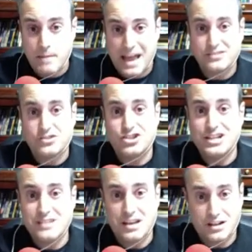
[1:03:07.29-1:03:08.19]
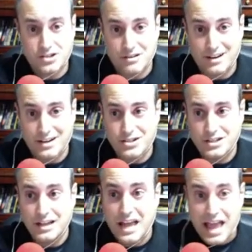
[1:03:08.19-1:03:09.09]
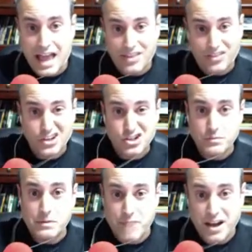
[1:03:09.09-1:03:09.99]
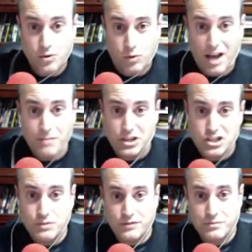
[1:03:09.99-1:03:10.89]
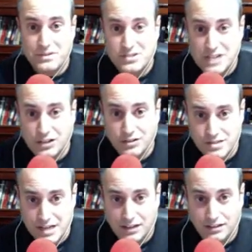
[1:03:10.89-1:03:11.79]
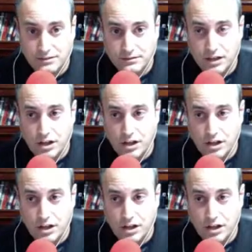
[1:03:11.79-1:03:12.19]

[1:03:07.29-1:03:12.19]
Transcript: passes genes on next generation and that they should be better why because you went from a single cell